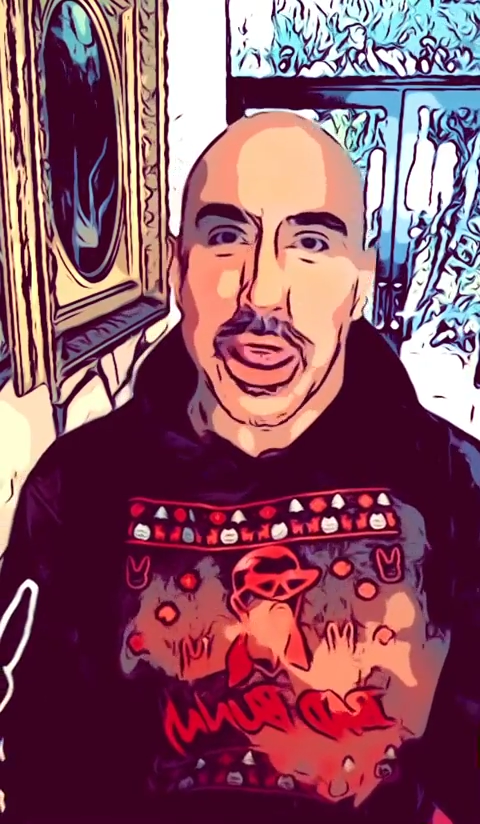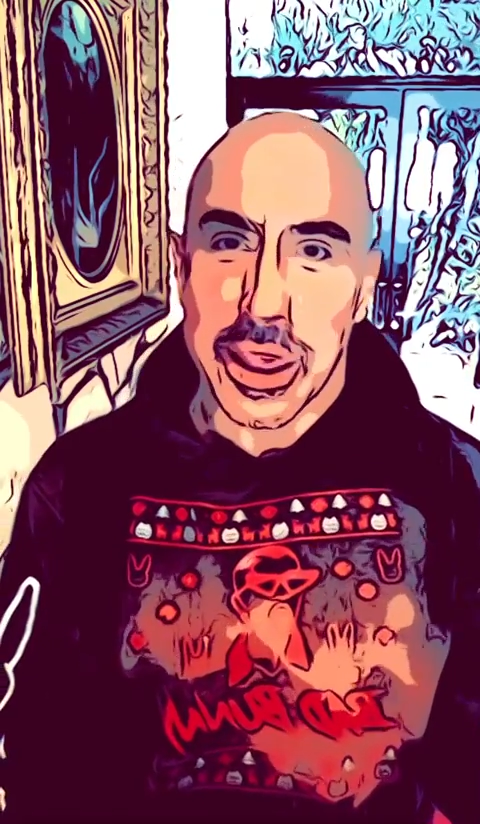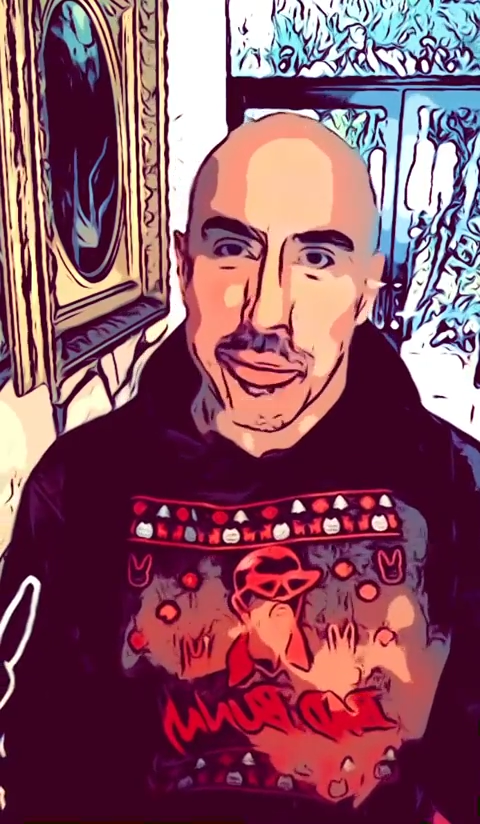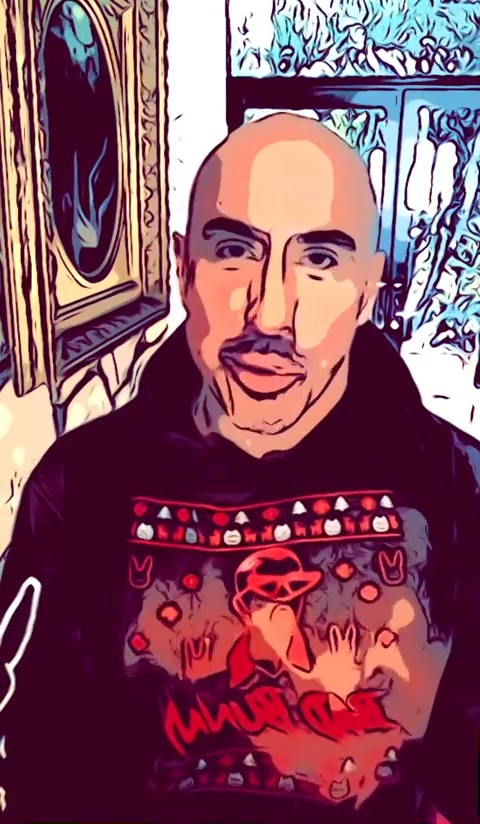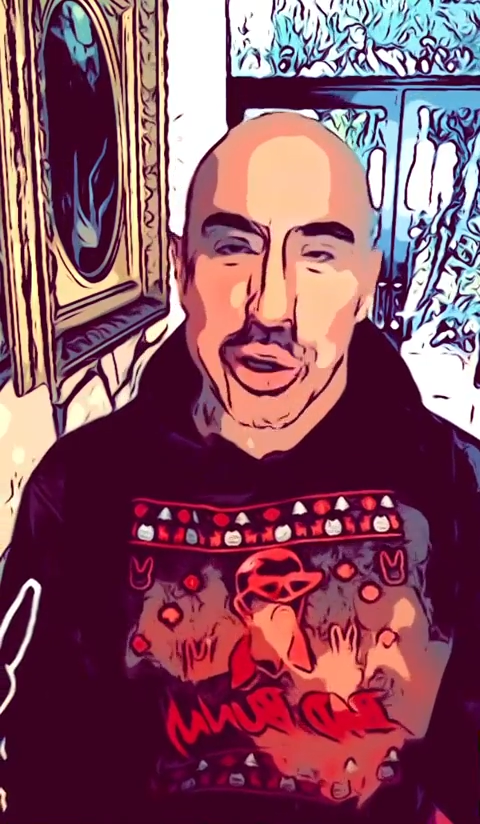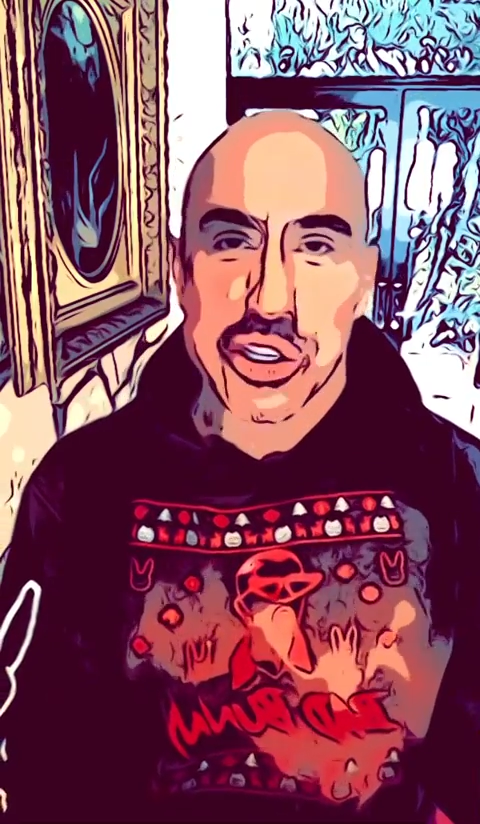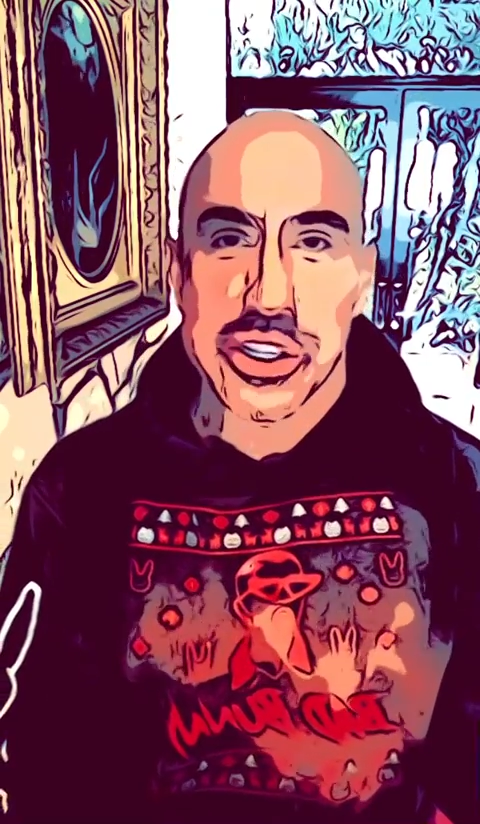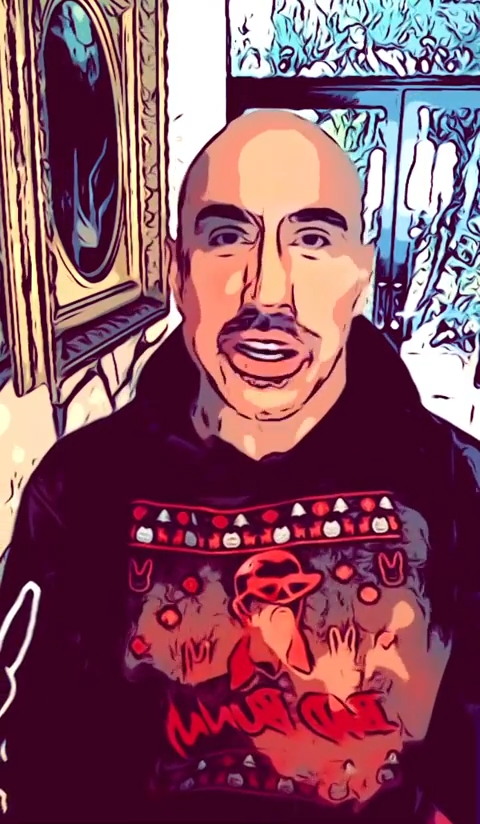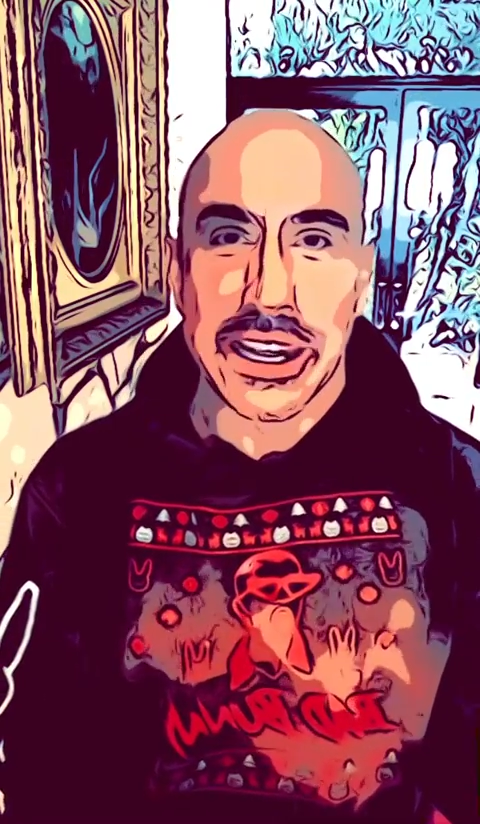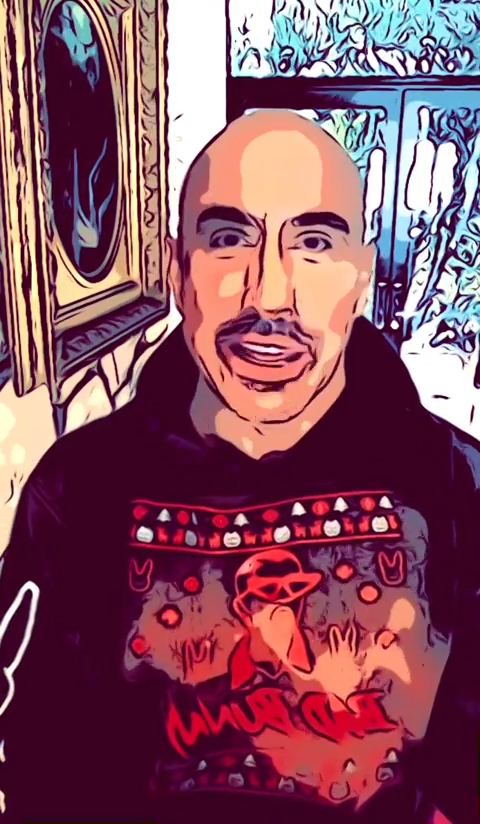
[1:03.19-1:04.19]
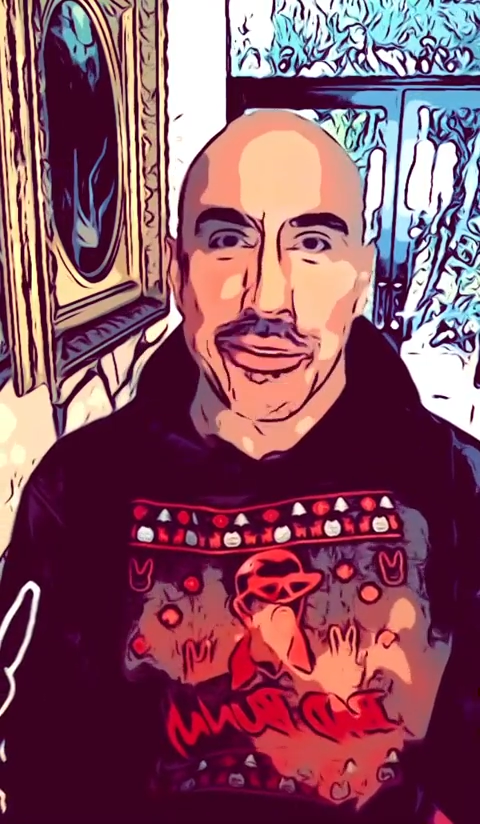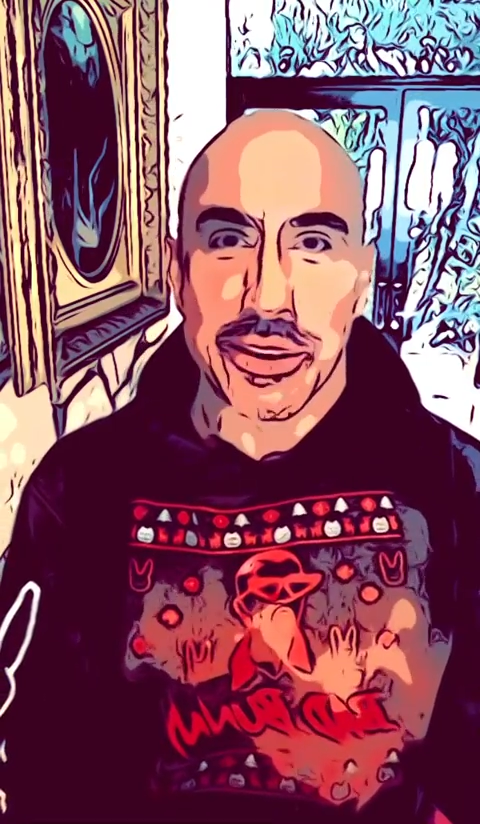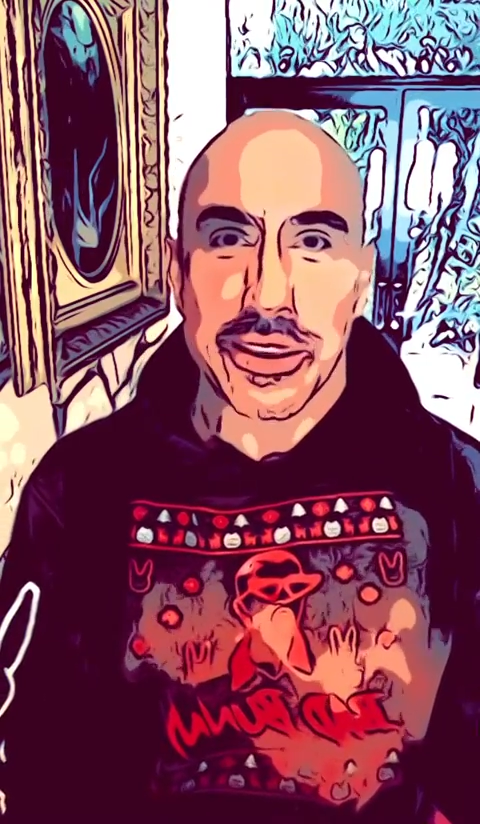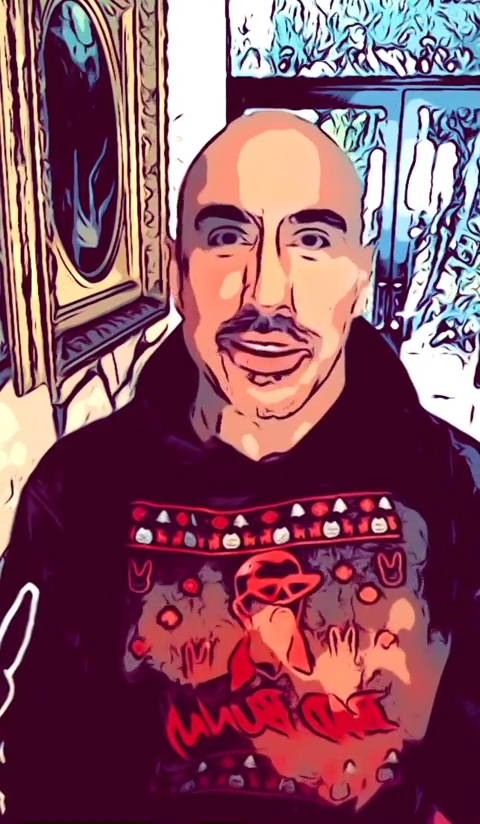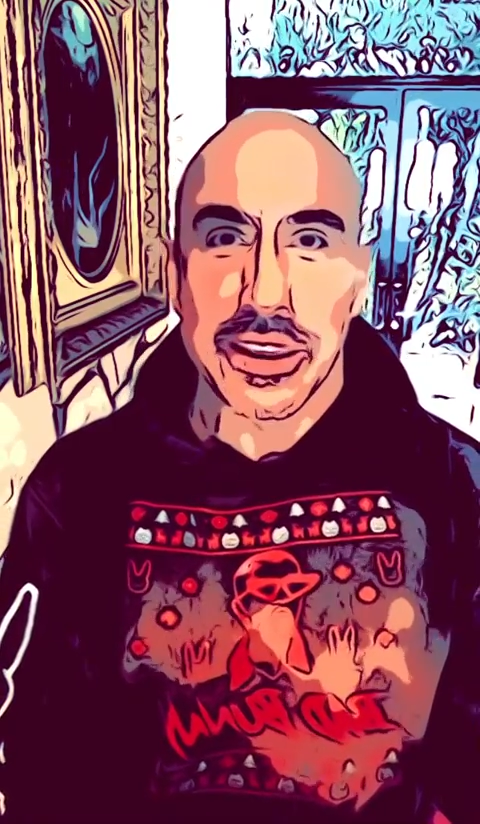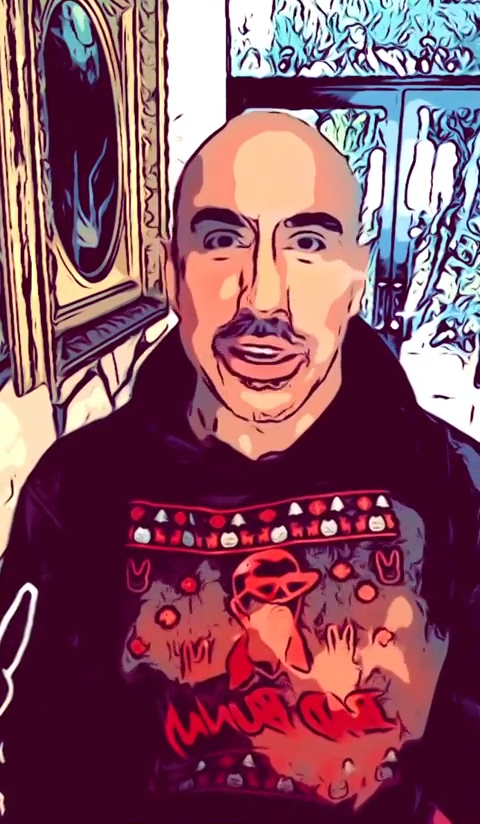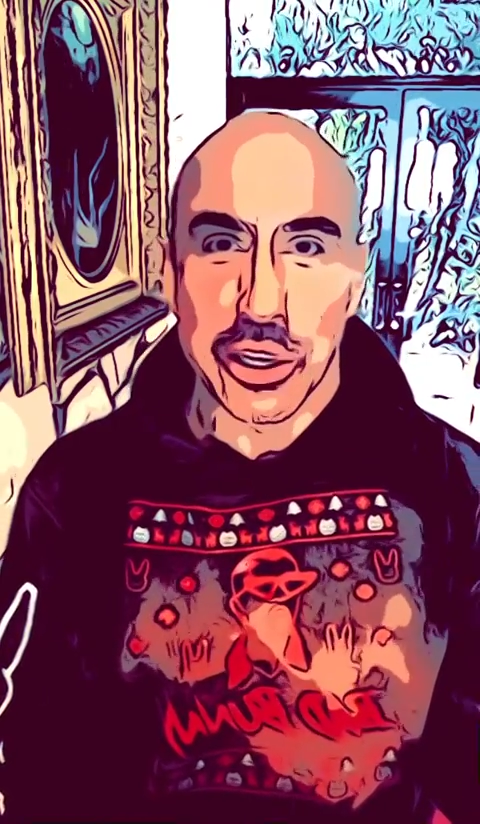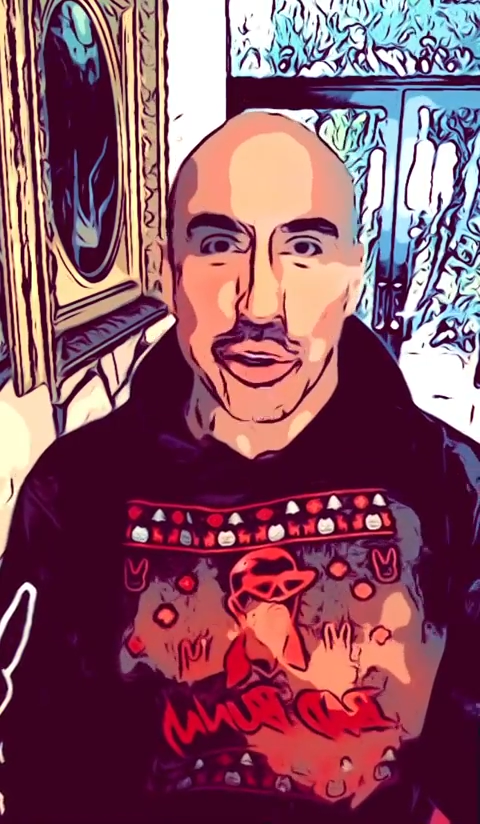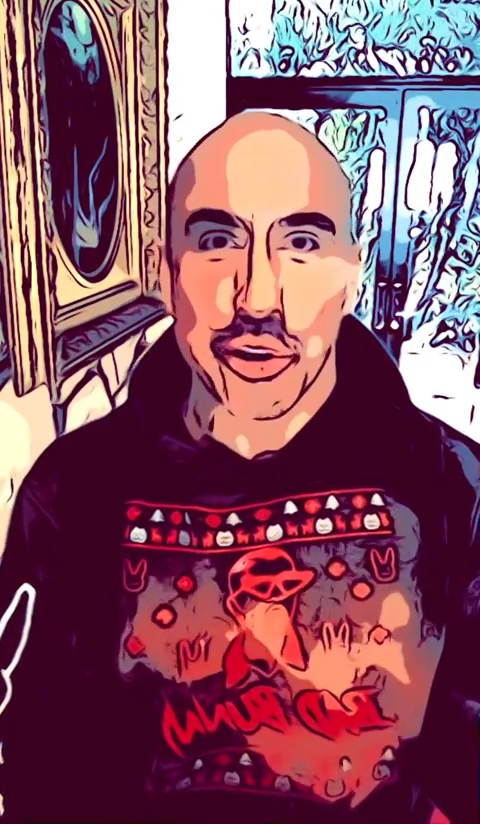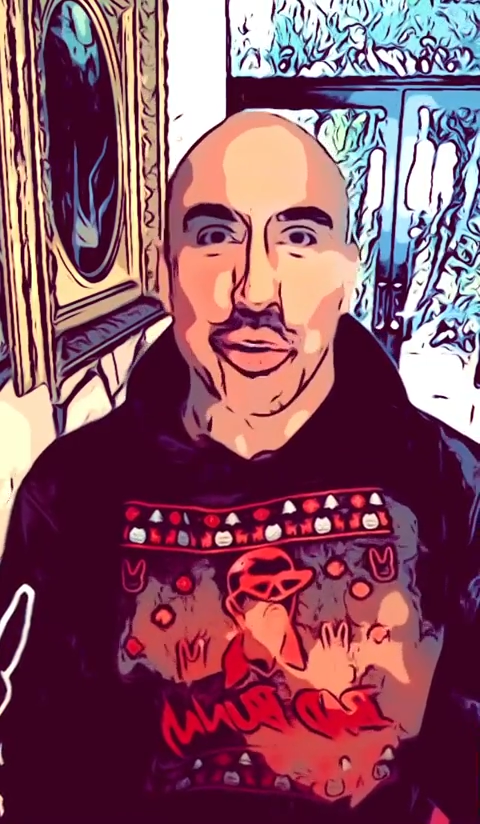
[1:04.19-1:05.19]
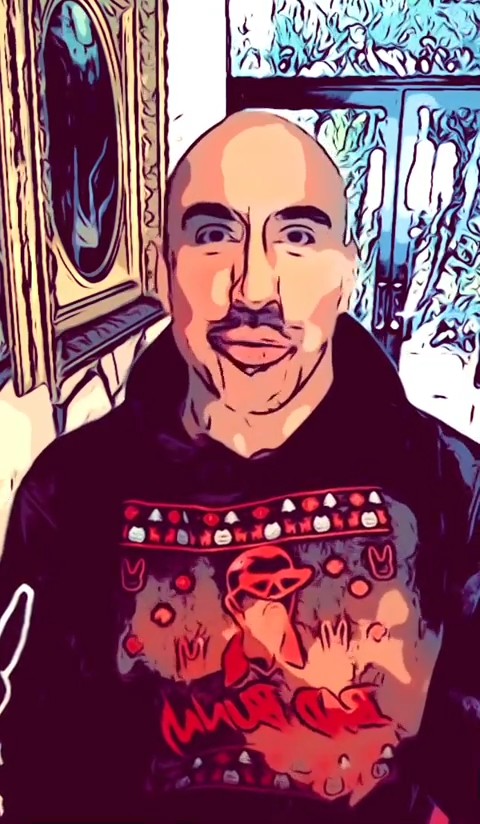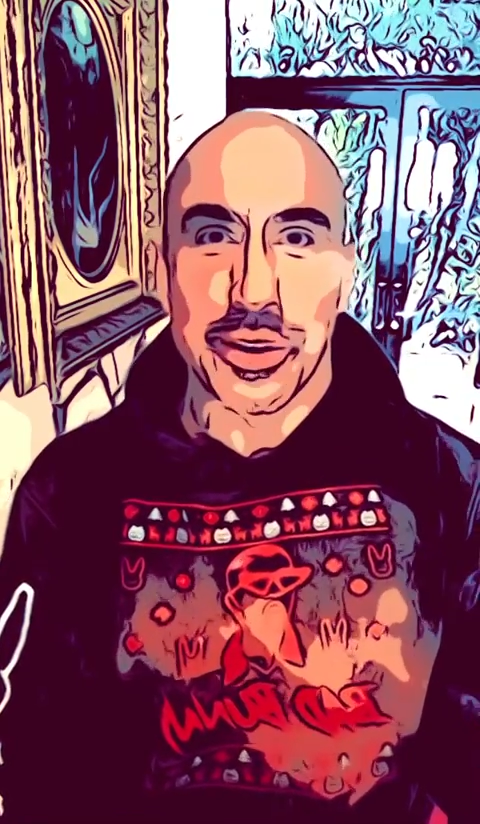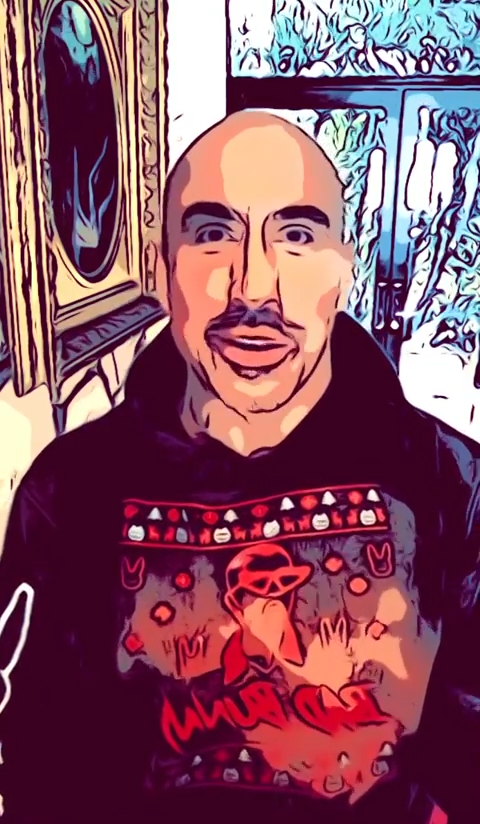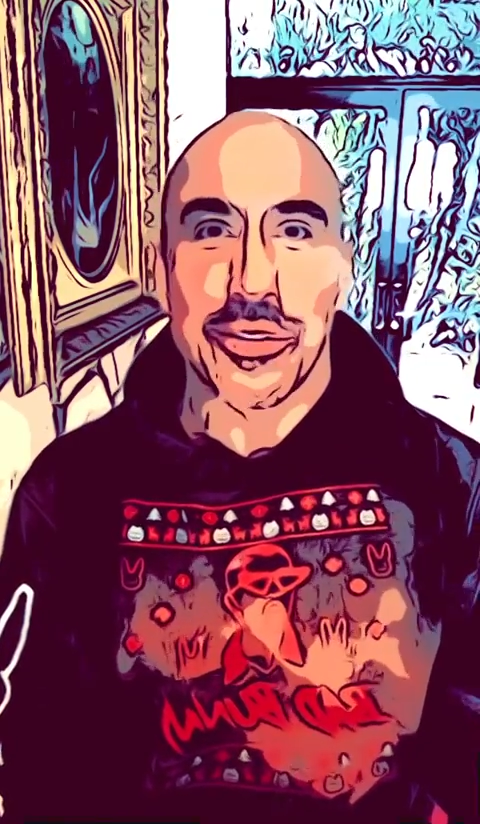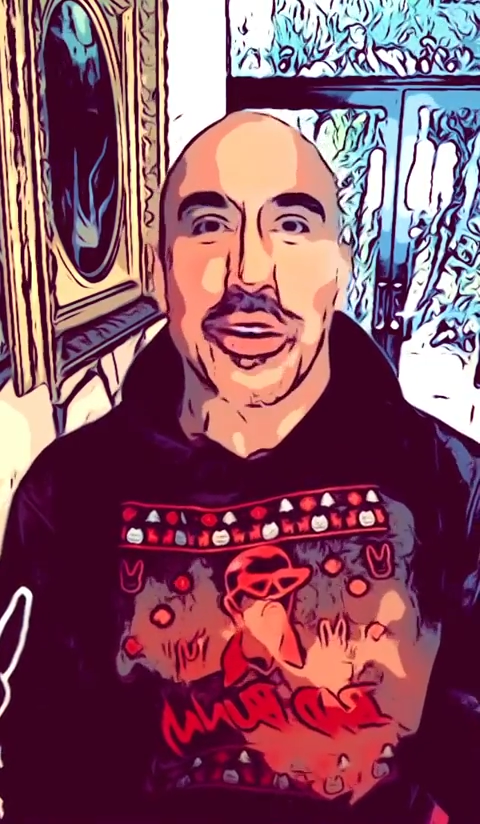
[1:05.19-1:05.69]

and March 11th in Lviv.